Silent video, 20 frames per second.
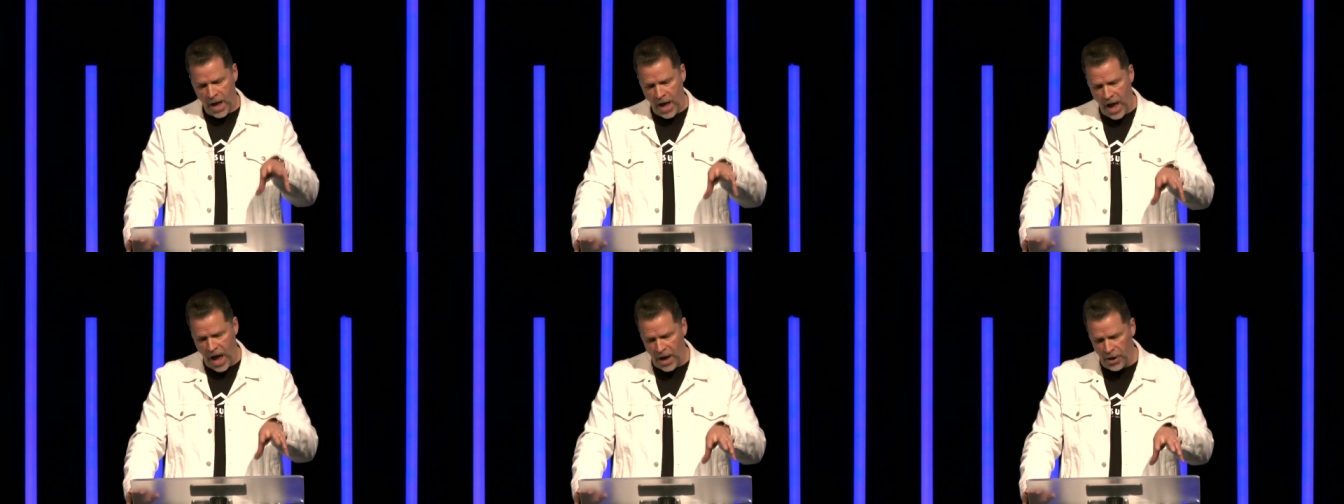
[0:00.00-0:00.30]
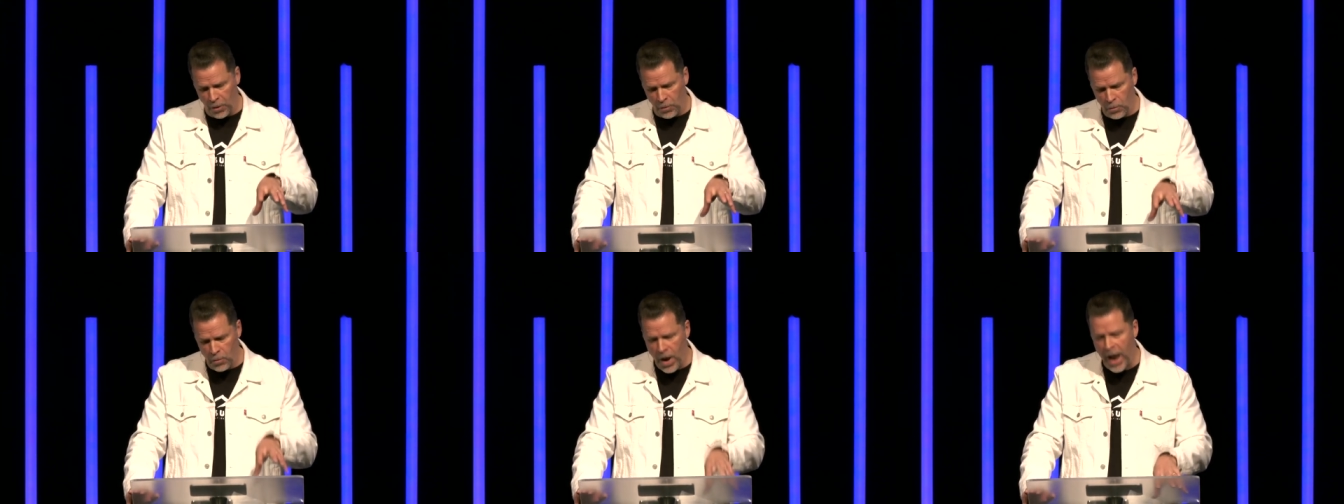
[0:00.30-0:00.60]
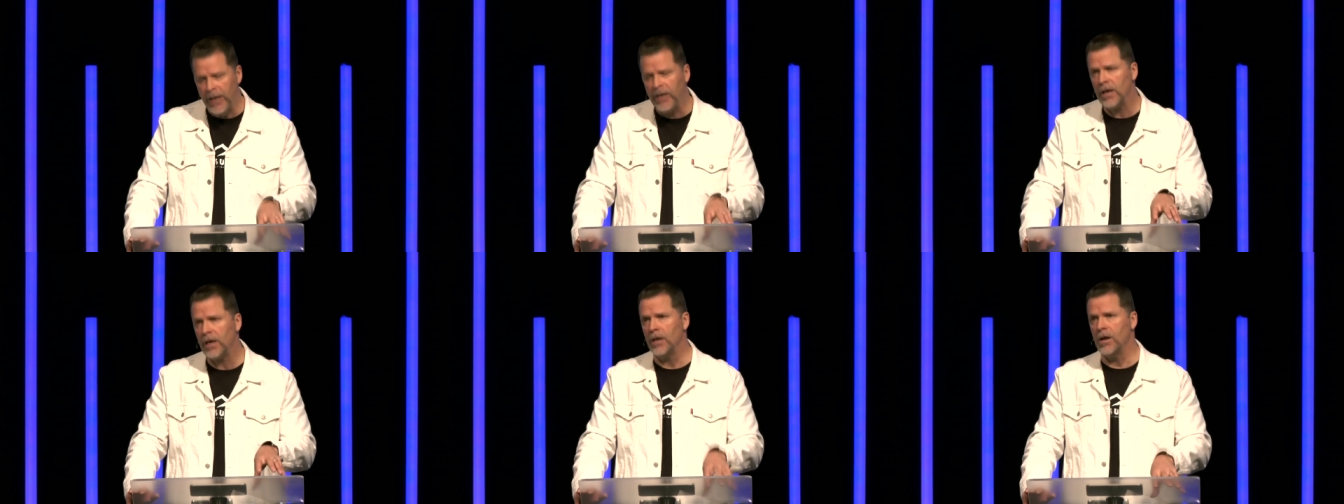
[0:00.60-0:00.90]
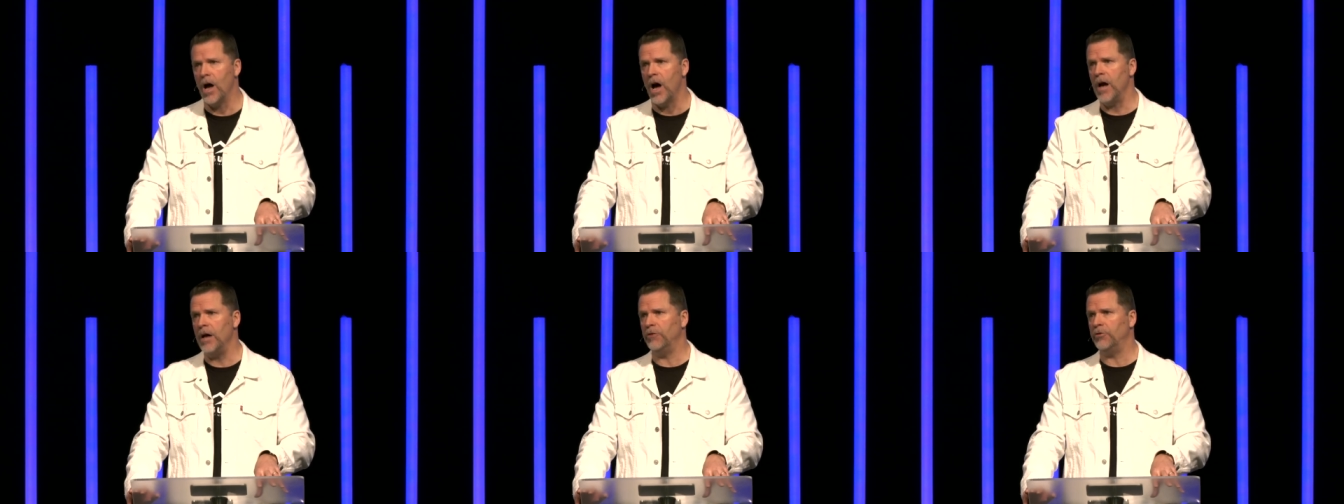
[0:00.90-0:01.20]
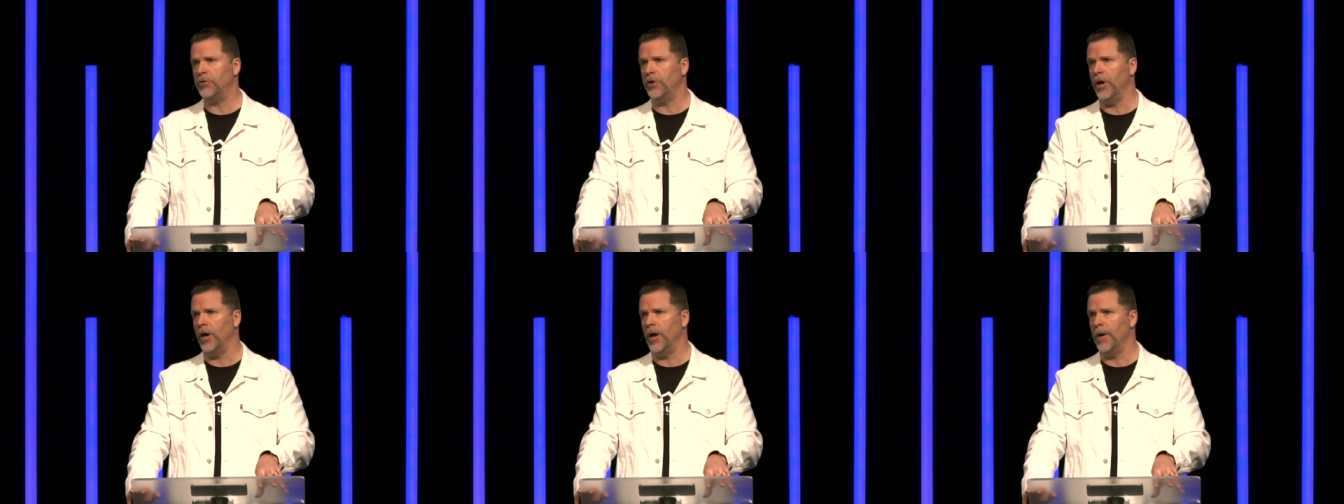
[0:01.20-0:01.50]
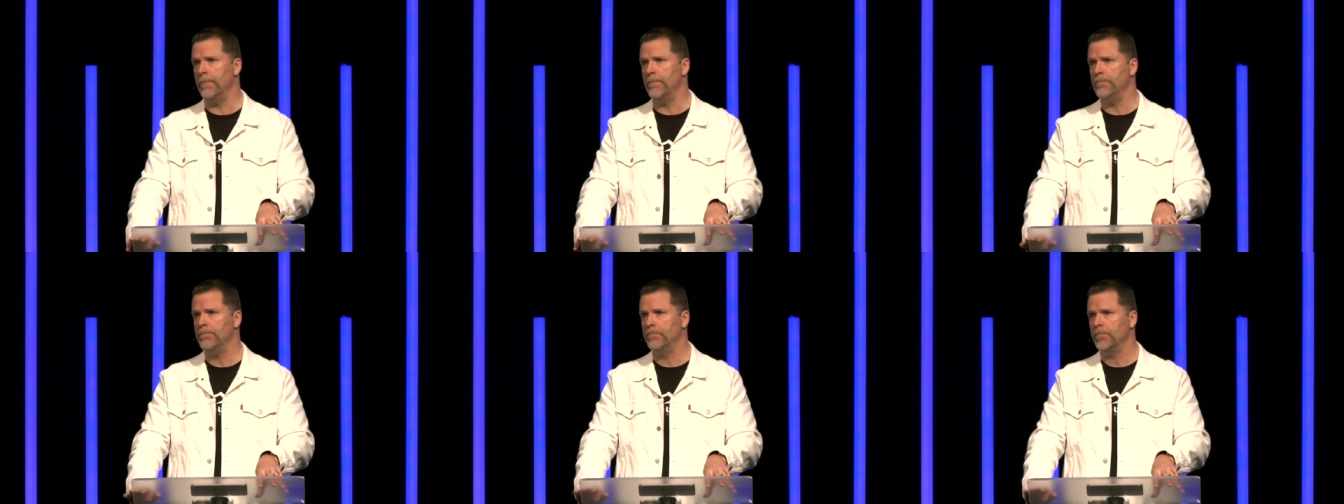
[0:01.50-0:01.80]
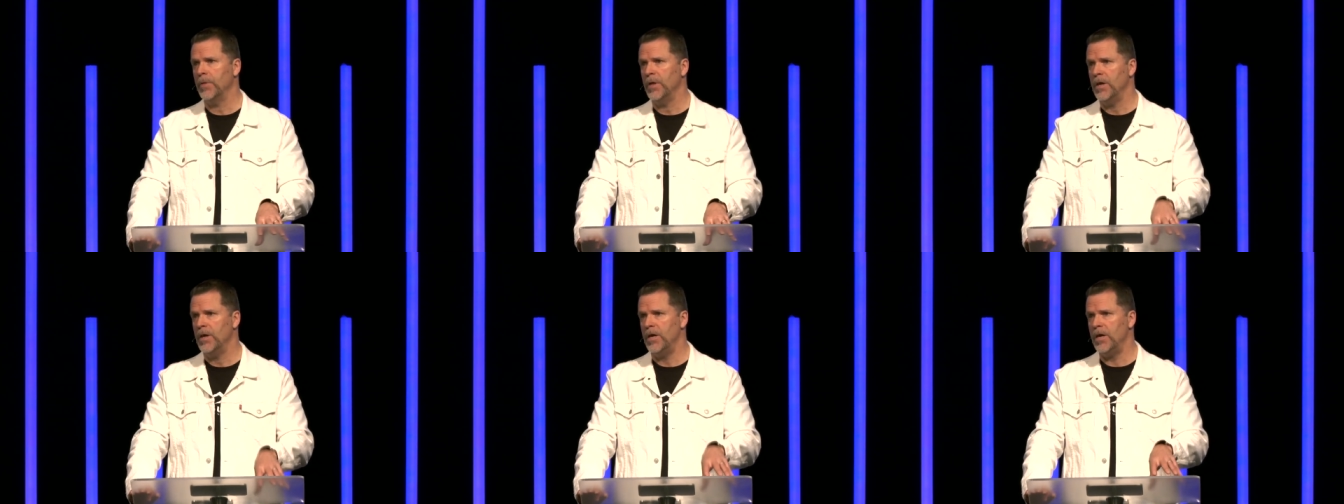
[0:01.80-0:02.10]
how to recognize him
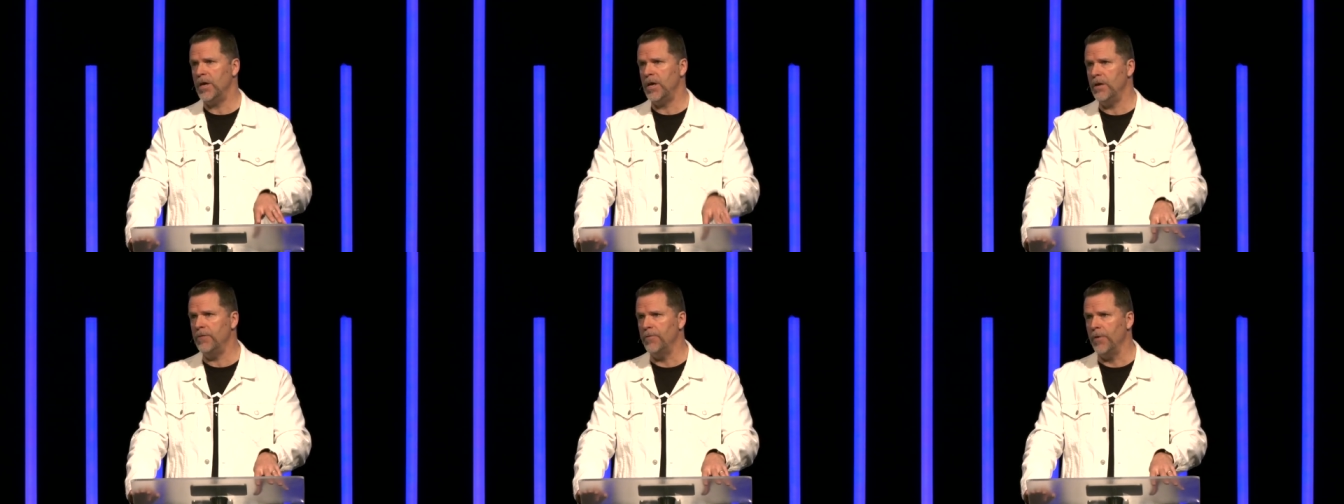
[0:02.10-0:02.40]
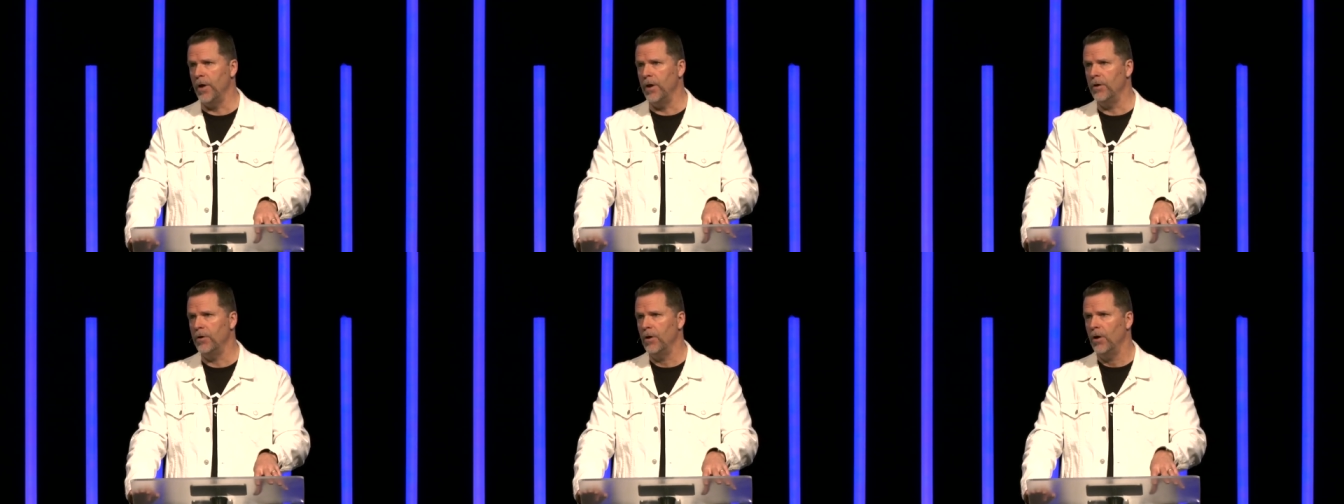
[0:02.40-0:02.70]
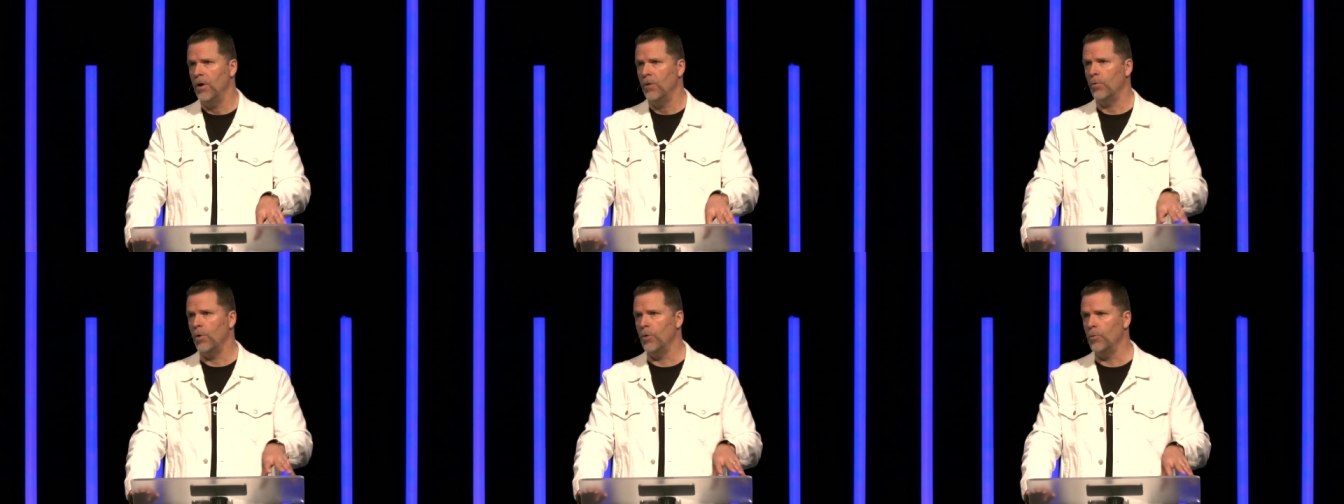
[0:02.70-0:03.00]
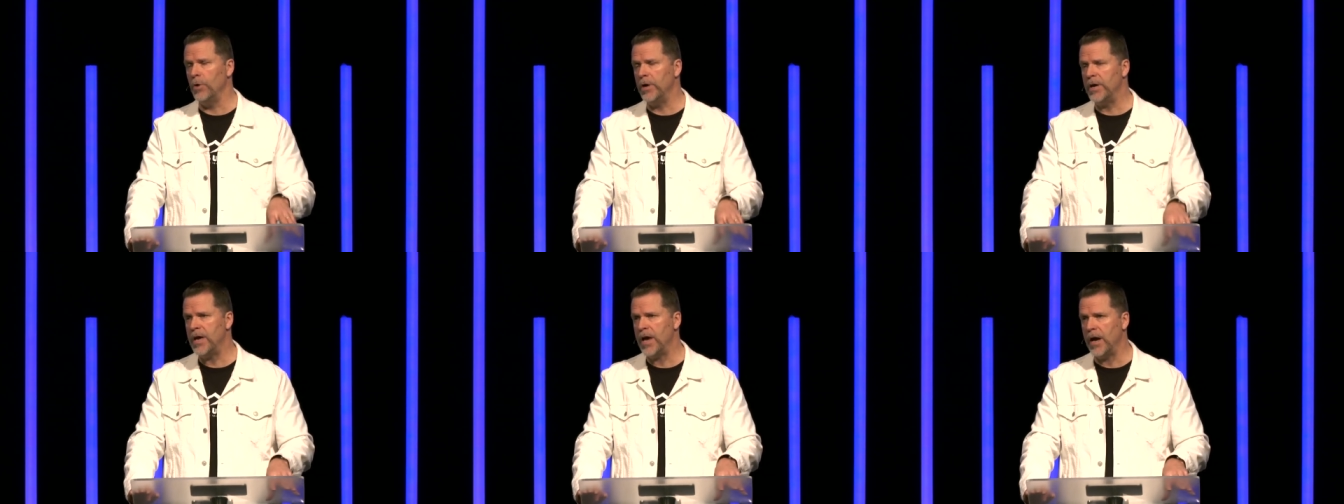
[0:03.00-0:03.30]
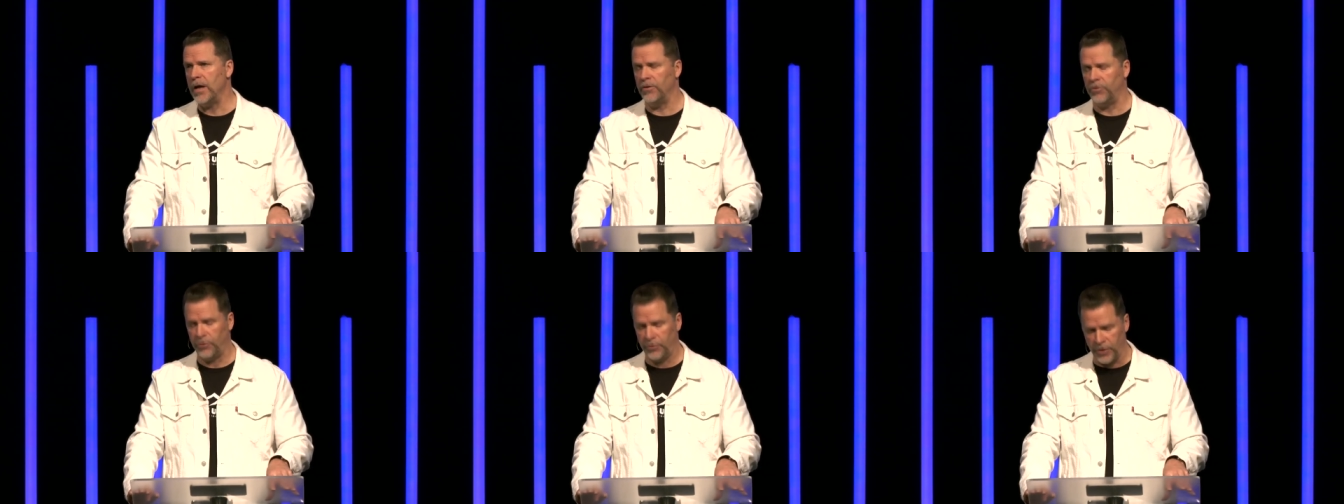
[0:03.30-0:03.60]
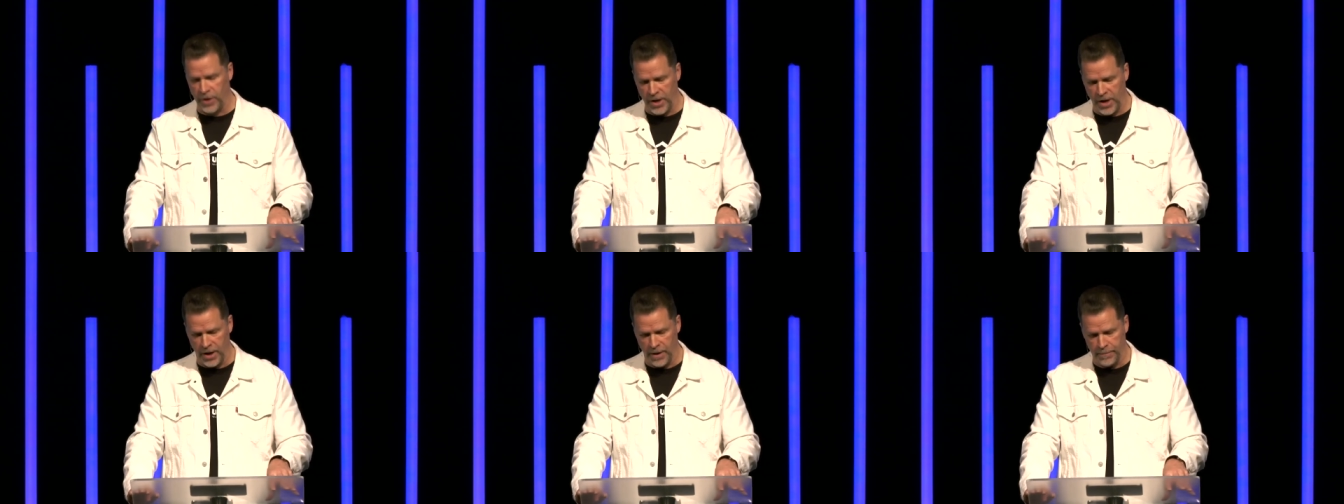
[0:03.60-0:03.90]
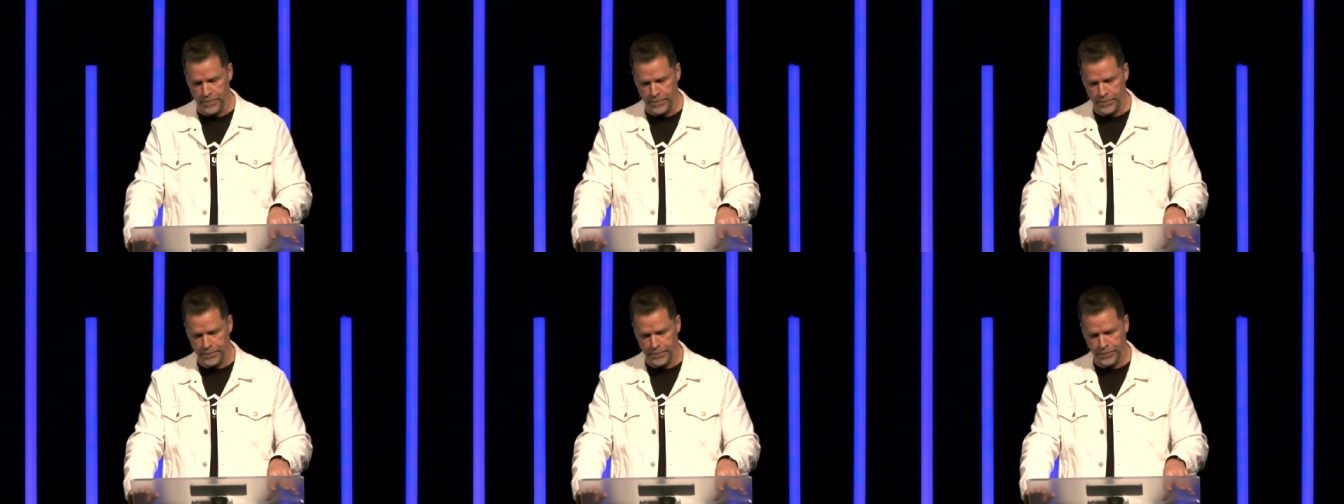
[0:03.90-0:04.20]
even when we can't see
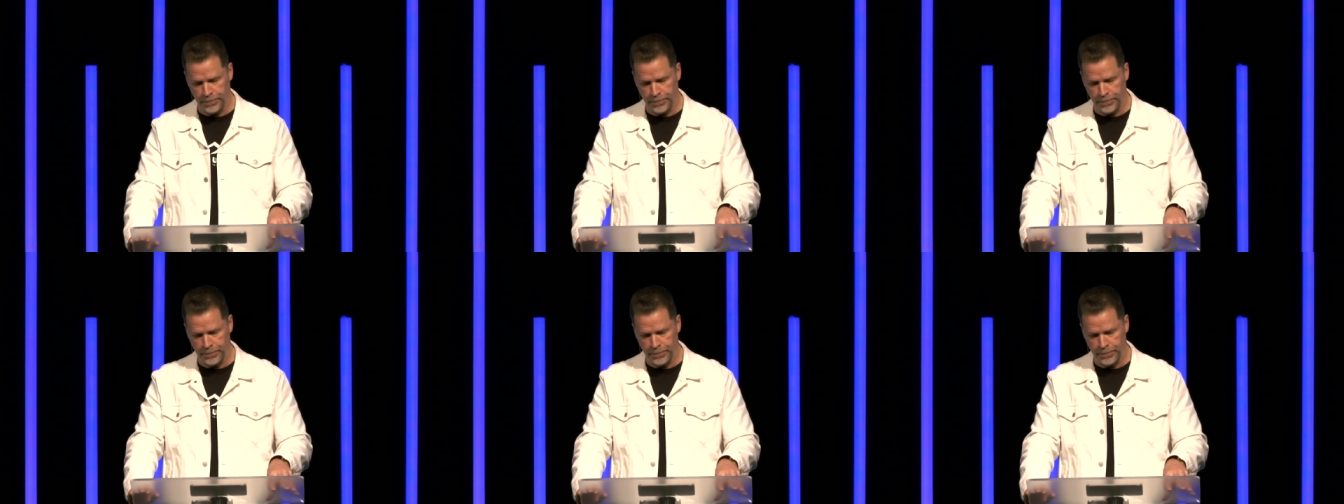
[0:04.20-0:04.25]
him.